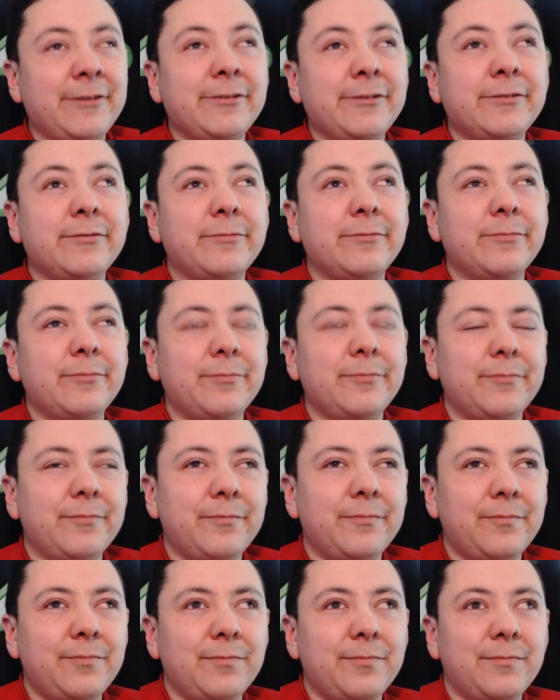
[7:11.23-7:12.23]
you,
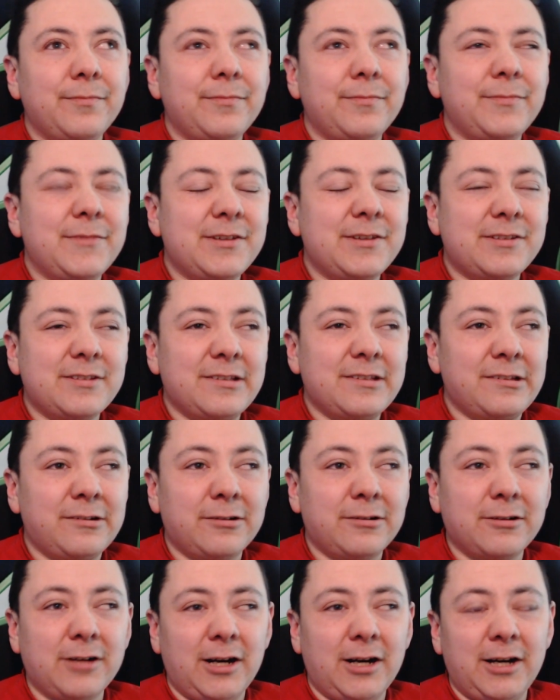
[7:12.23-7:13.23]
this
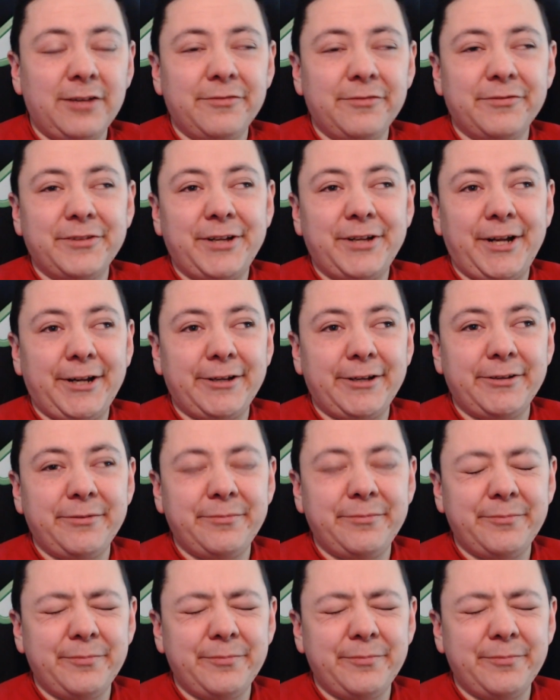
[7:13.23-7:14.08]
inner conflict.